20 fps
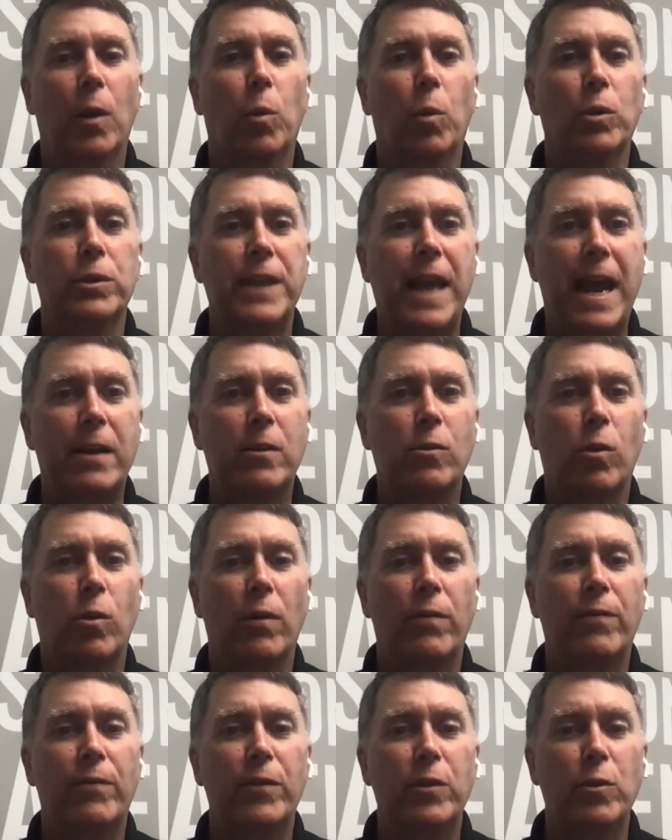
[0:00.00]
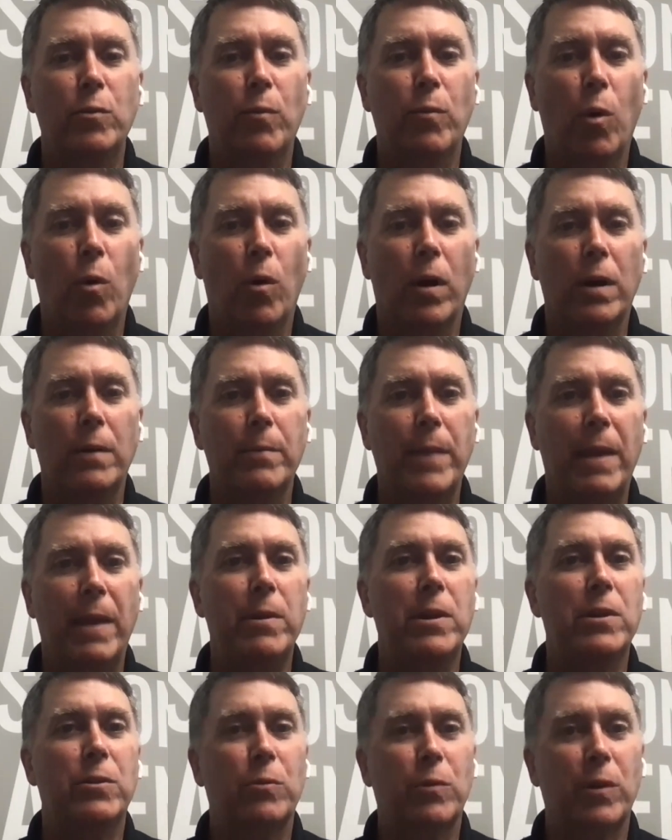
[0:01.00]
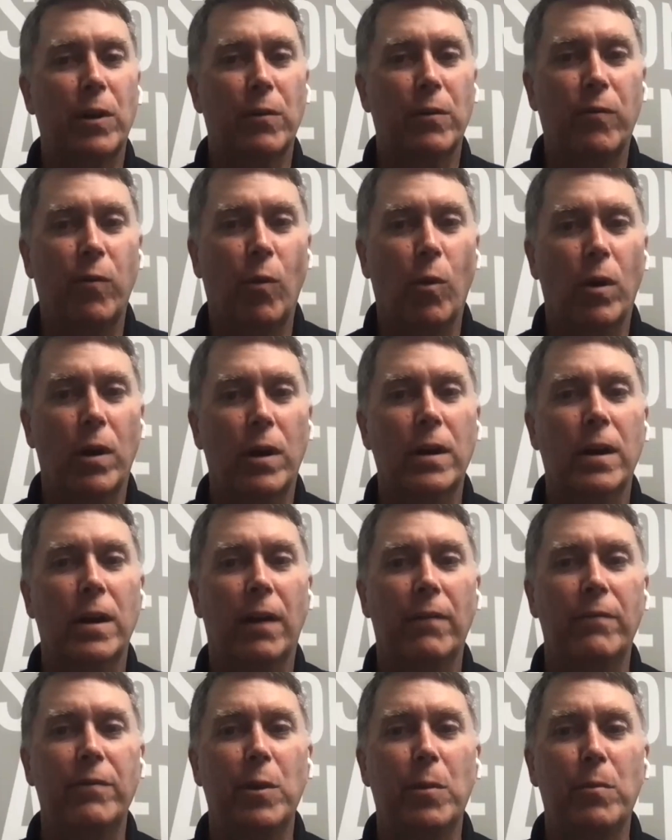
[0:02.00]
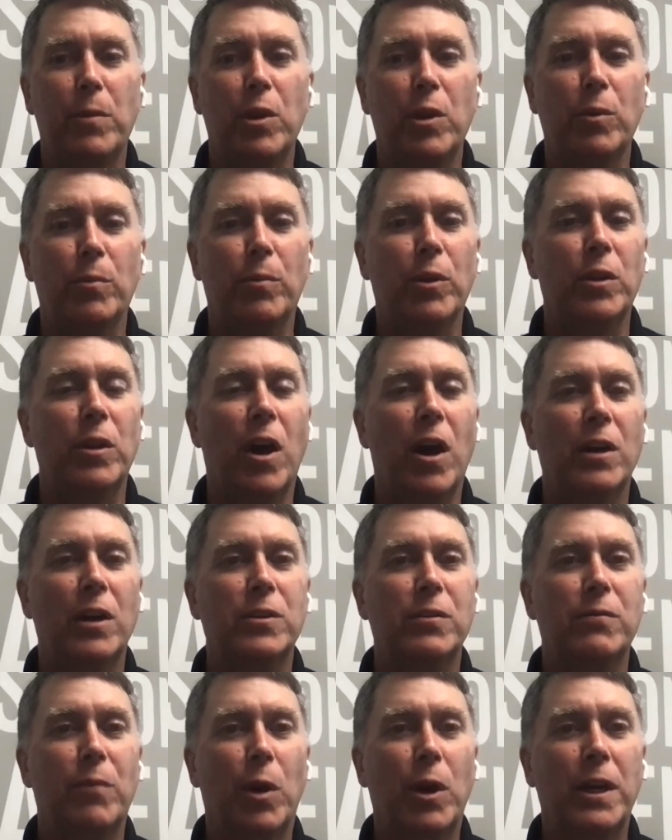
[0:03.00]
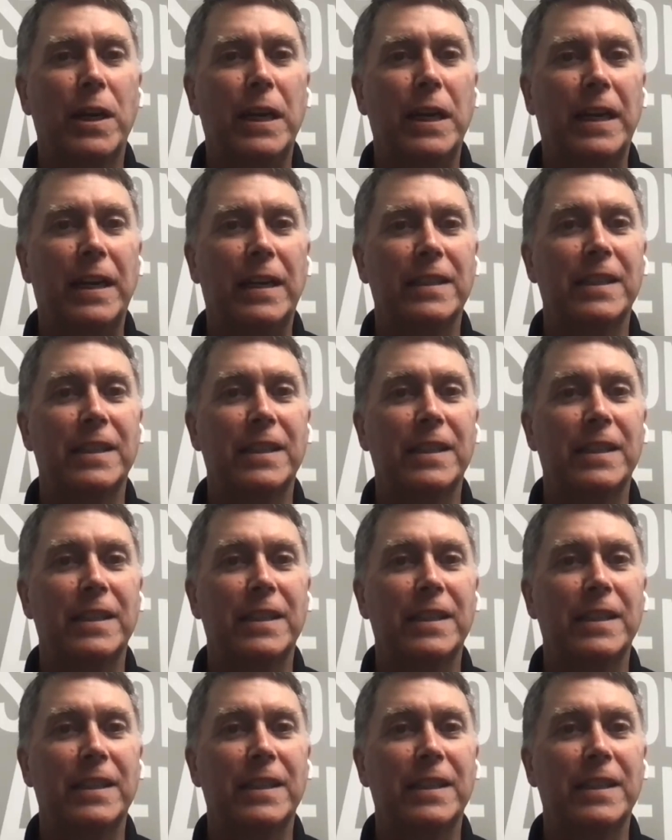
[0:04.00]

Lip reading: we'll tackle a few more, maybe 3 or 4 of the immutable laws of marketing.